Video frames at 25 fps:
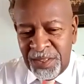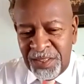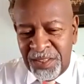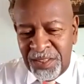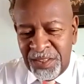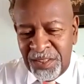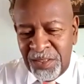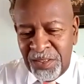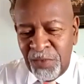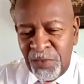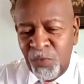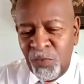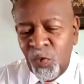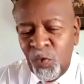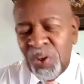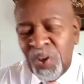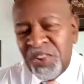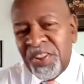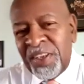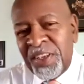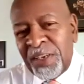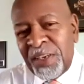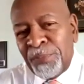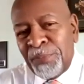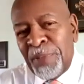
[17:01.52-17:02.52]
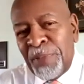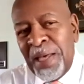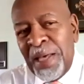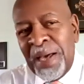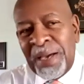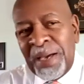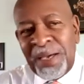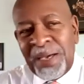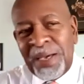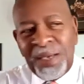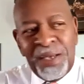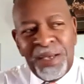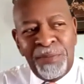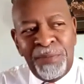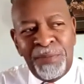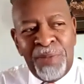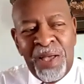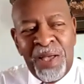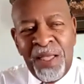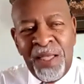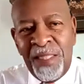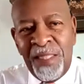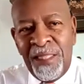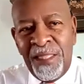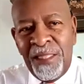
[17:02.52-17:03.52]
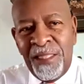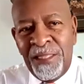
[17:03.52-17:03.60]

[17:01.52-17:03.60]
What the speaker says: if we think back about